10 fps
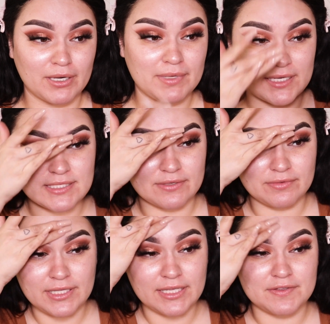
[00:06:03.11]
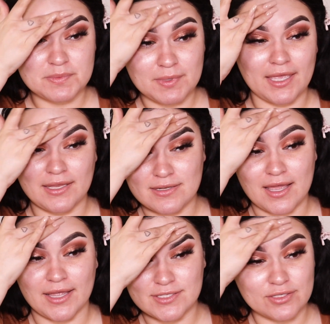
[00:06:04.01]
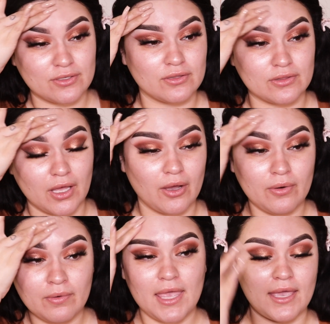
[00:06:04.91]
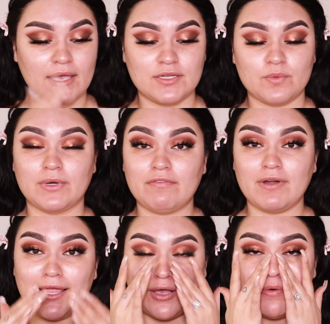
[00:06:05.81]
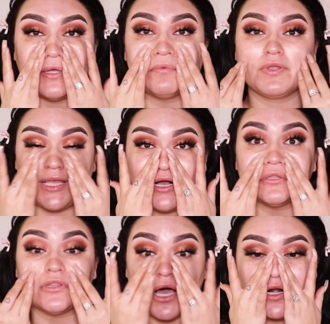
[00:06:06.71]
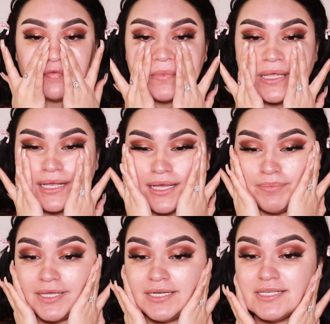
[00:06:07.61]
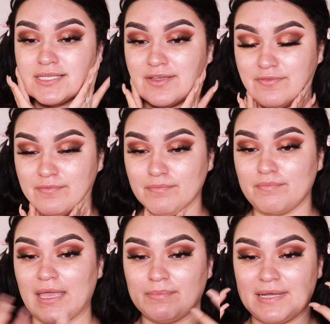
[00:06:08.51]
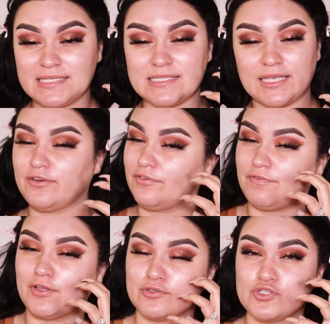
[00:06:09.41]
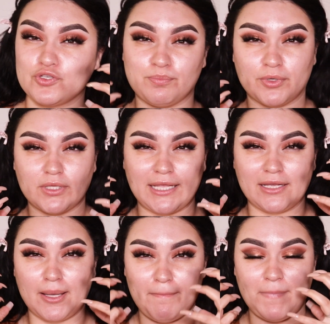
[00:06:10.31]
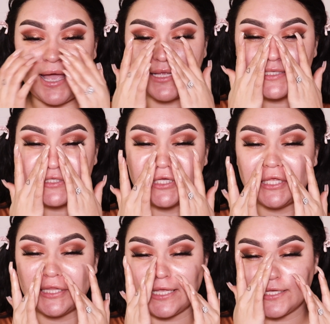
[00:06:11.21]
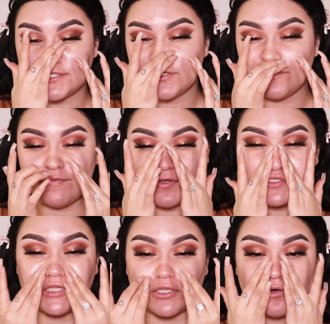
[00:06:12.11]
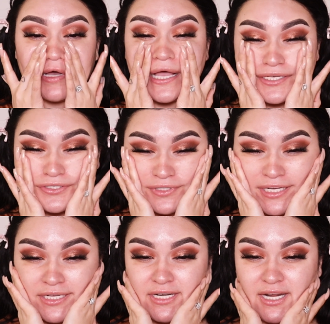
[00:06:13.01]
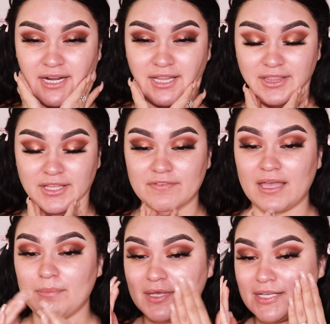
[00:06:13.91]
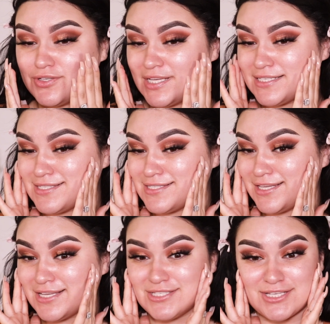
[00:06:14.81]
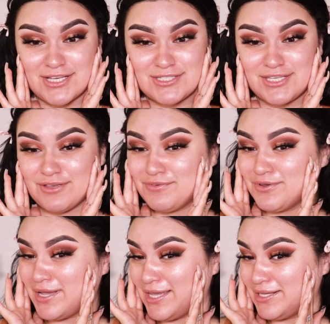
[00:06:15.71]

because it really gives me a nice glow. And whenever I go in with like a lot of makeup, it doesn't make my skin feel super like matte. Like it still feels a little hydrated, and I love that because you guys can see it does give you a